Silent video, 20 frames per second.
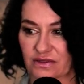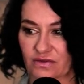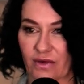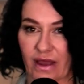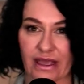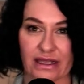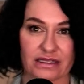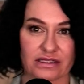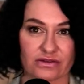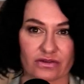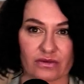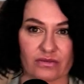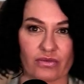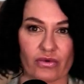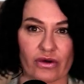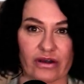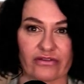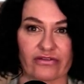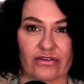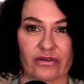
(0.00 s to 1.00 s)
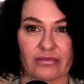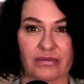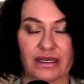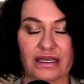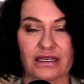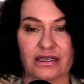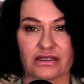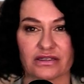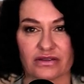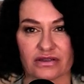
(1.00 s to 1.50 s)
why it's so important for me
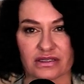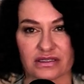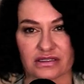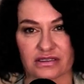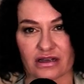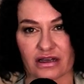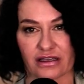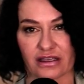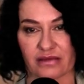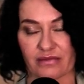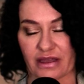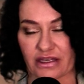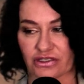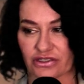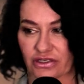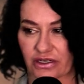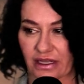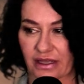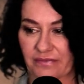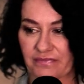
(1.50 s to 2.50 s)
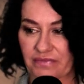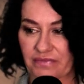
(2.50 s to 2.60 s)
to do this documentary